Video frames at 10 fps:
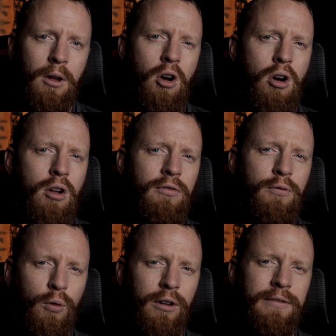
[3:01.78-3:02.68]
All
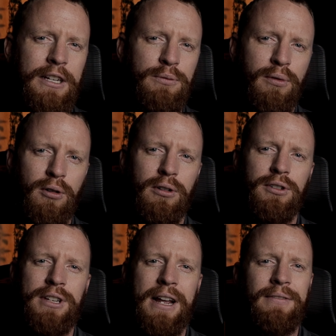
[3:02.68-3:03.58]
four of these
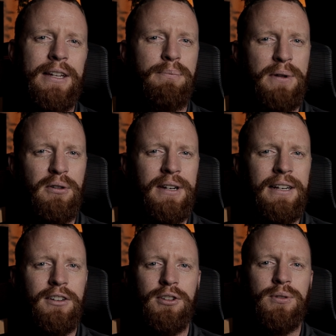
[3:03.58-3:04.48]
brokers have the ability
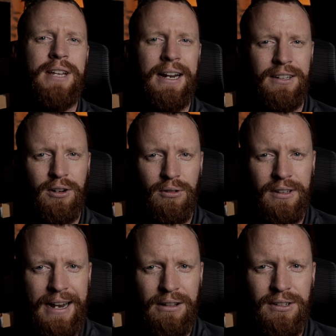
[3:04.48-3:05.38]
to do technical
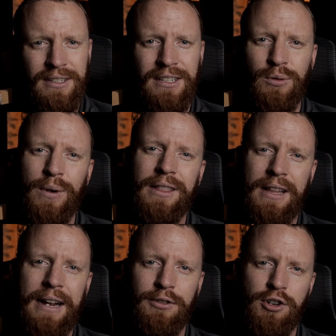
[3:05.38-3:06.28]
analysis with
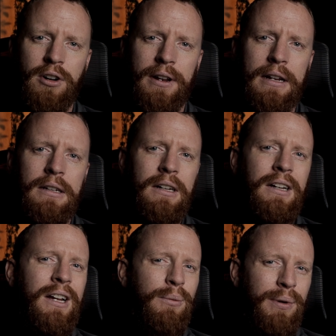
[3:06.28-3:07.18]
live charting,
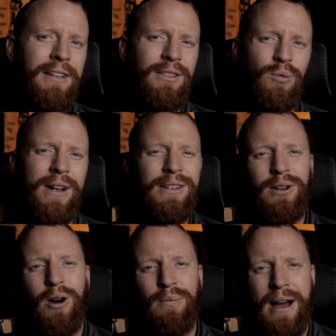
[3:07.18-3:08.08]
but the way you
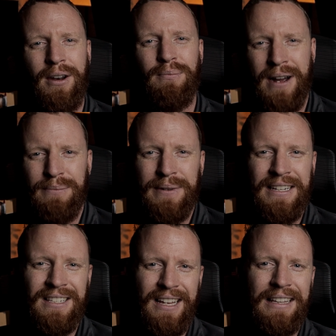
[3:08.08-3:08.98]
go about it might be
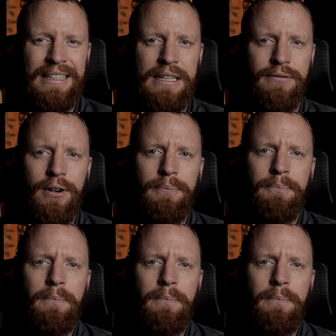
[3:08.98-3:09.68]
slightly different.